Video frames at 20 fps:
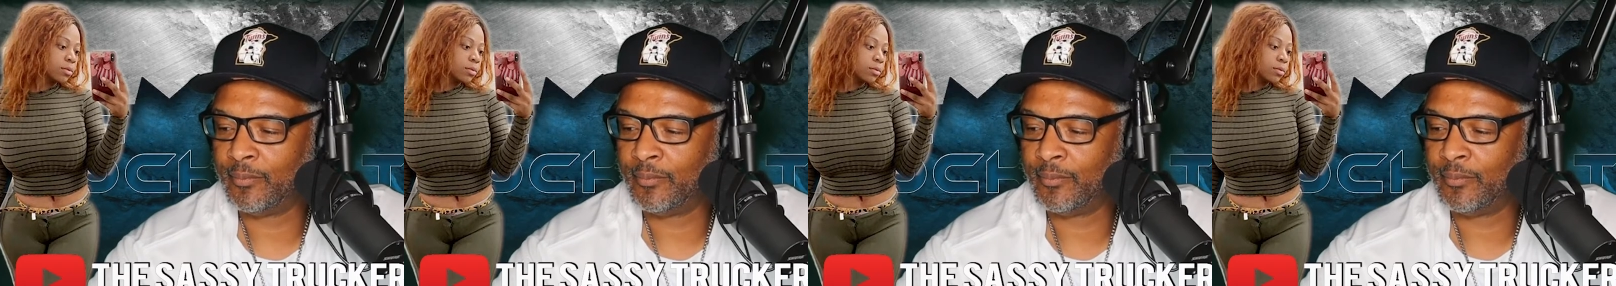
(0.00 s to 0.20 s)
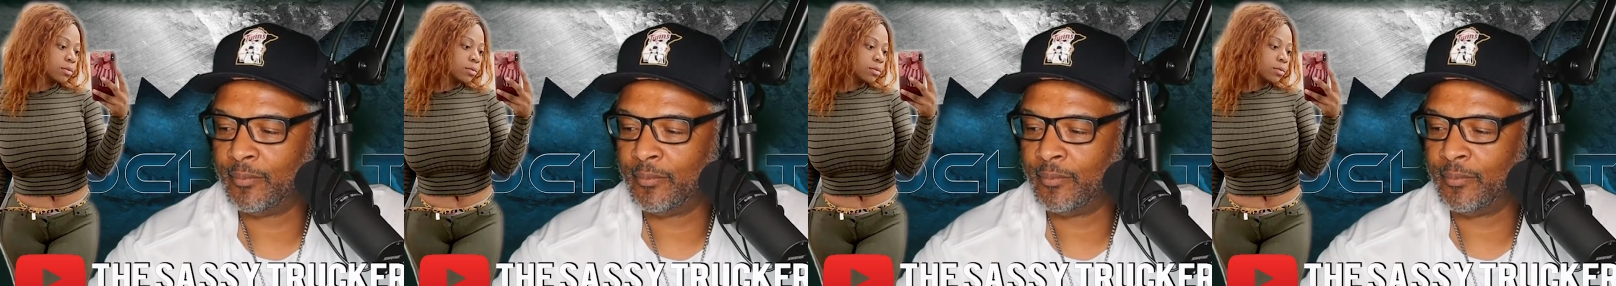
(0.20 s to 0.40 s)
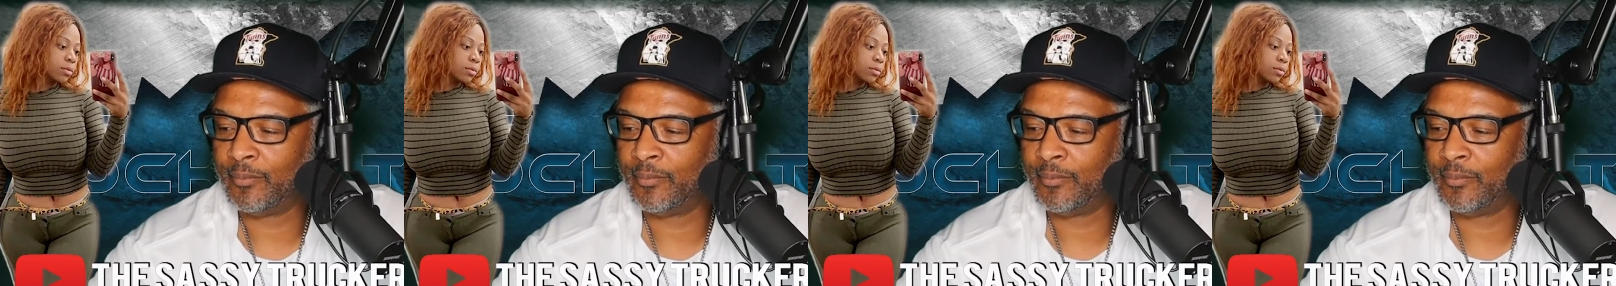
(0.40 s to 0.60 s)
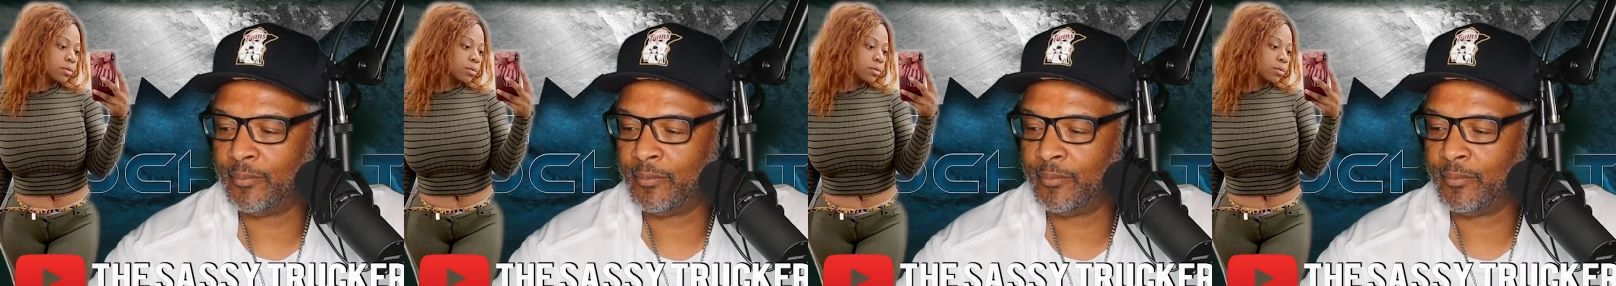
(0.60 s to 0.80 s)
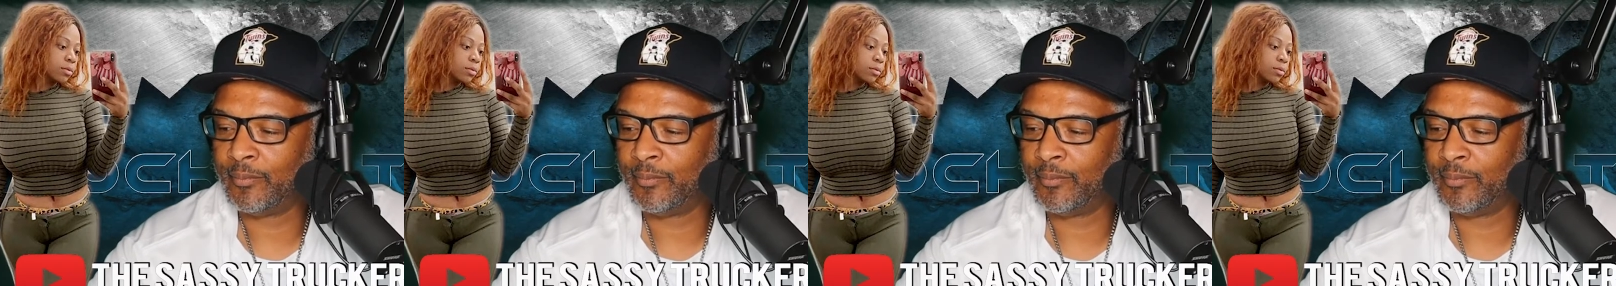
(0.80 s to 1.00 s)

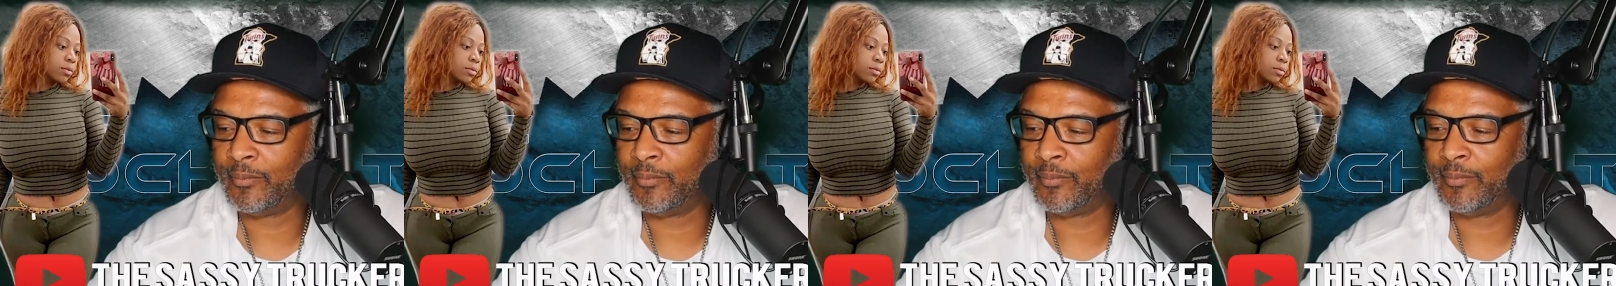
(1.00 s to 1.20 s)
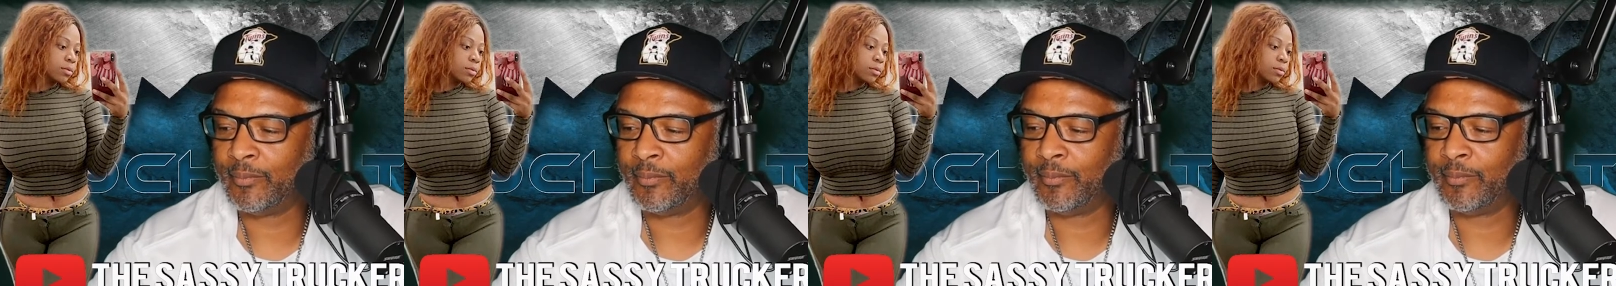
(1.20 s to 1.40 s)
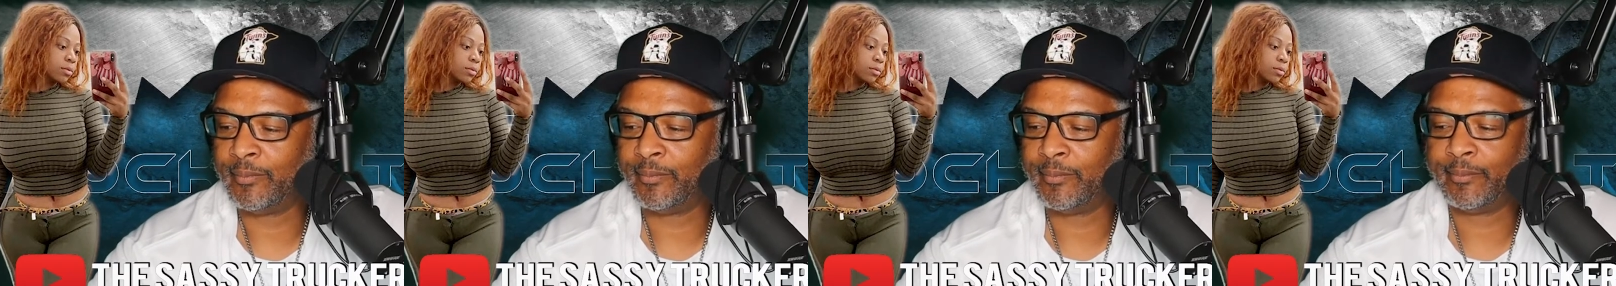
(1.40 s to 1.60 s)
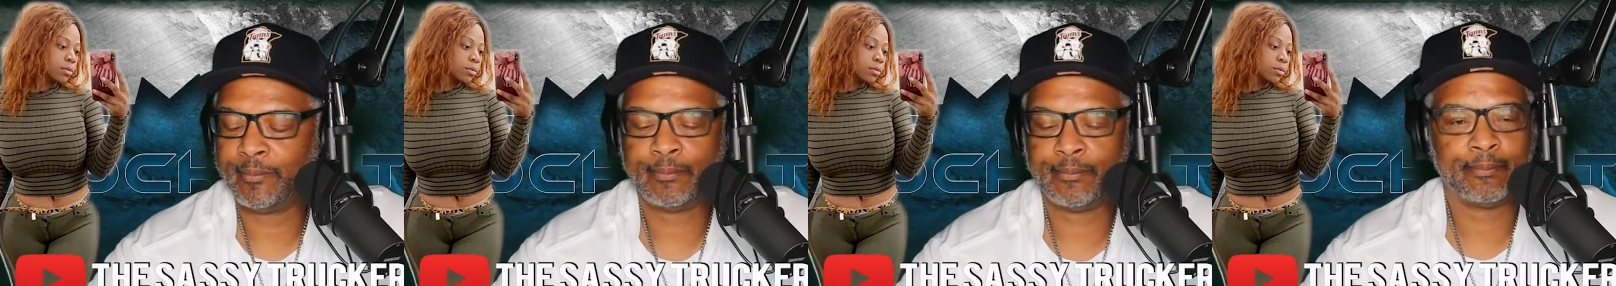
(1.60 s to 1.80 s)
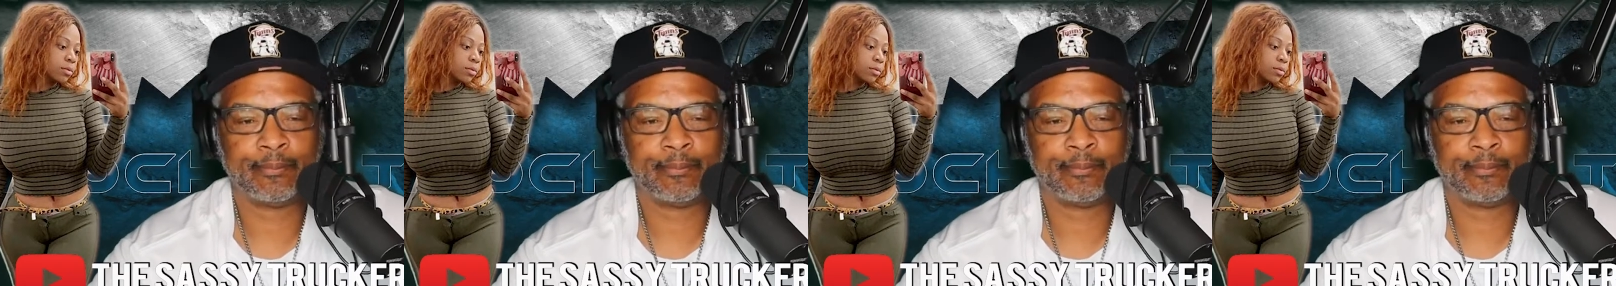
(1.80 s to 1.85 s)
[no speech]